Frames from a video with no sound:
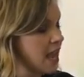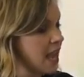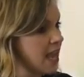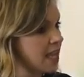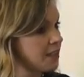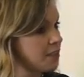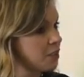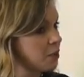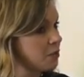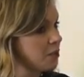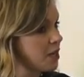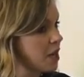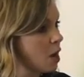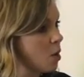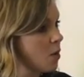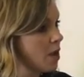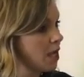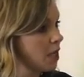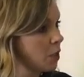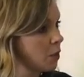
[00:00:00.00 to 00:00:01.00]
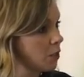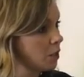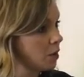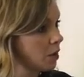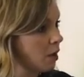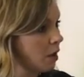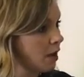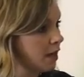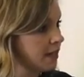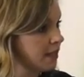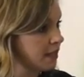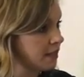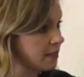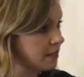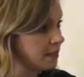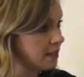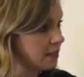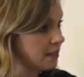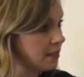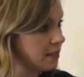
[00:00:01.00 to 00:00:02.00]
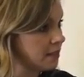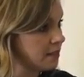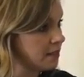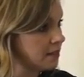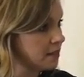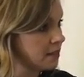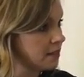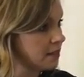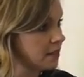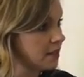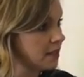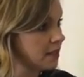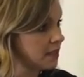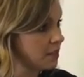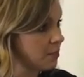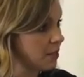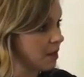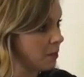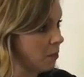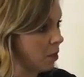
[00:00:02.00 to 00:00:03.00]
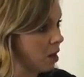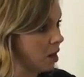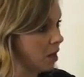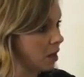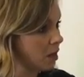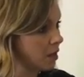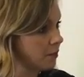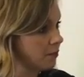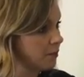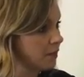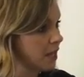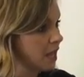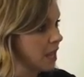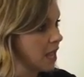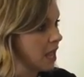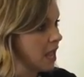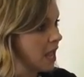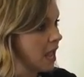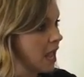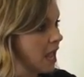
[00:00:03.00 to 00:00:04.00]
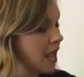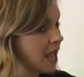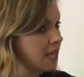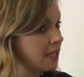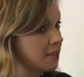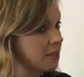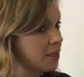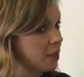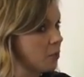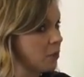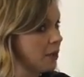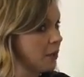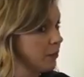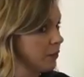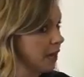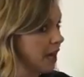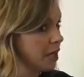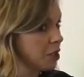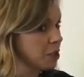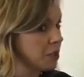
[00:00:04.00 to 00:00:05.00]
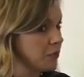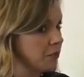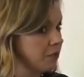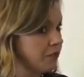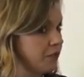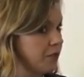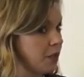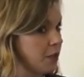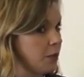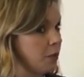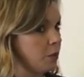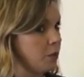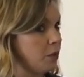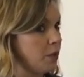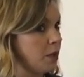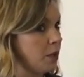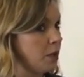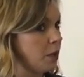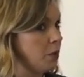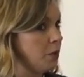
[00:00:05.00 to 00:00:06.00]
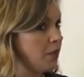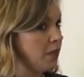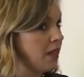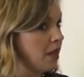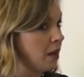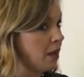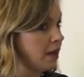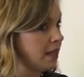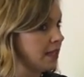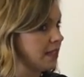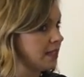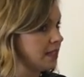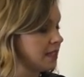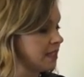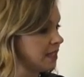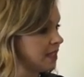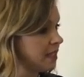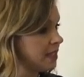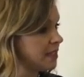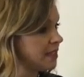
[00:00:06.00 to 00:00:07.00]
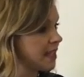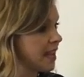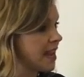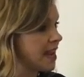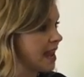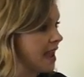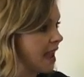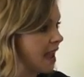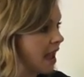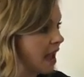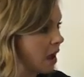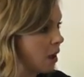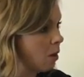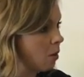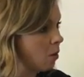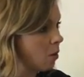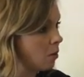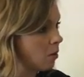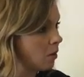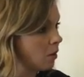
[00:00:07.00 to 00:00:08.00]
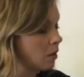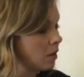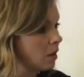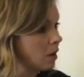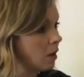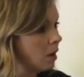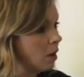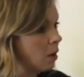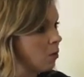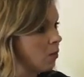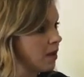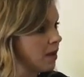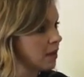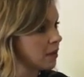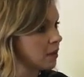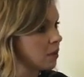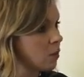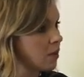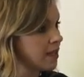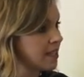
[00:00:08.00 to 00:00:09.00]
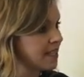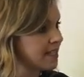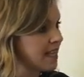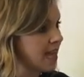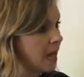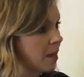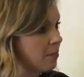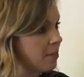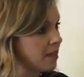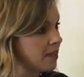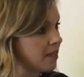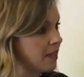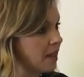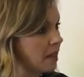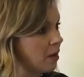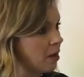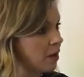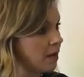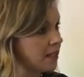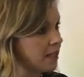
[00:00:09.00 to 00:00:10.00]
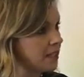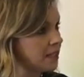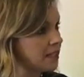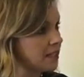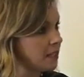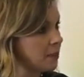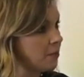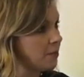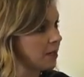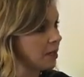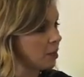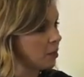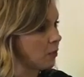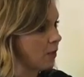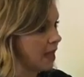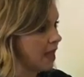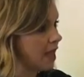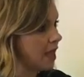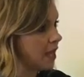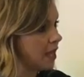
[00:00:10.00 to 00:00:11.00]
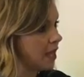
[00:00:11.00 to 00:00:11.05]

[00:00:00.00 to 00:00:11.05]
And so knowing who your audience is a big part. And so we can actually review who the audience is and how we are going to tap into that audience in a bigger way.